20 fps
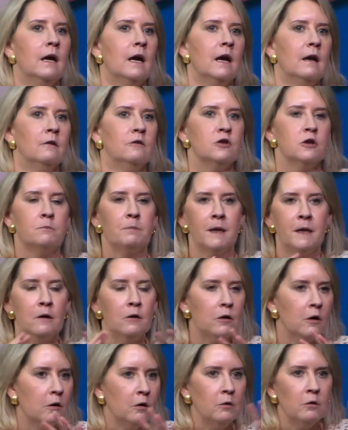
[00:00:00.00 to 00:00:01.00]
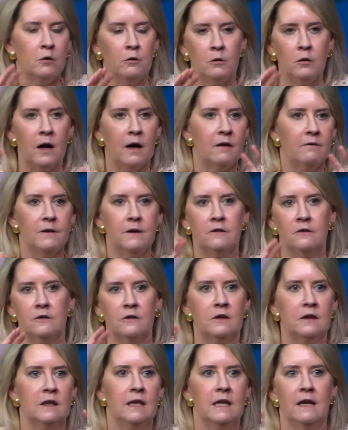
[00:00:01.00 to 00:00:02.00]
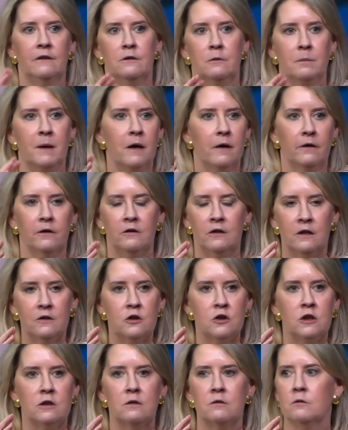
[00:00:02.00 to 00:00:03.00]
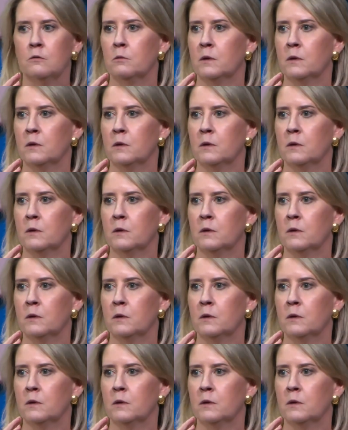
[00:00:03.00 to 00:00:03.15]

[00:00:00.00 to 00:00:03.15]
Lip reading: And Shapiro, who obviously as a politician